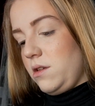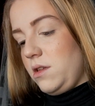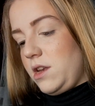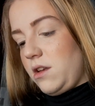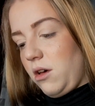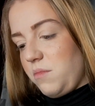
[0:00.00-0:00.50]

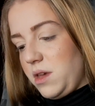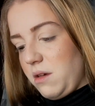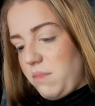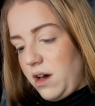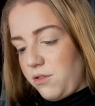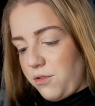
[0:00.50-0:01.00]
it not being
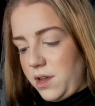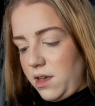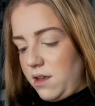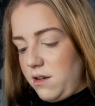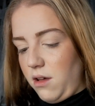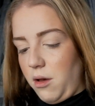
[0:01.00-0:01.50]
powdery
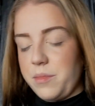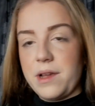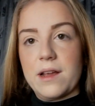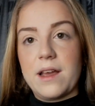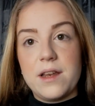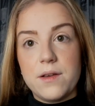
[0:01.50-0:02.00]
and not
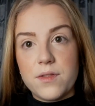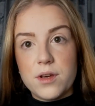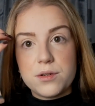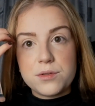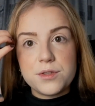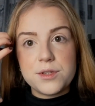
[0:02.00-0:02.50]
being any of those.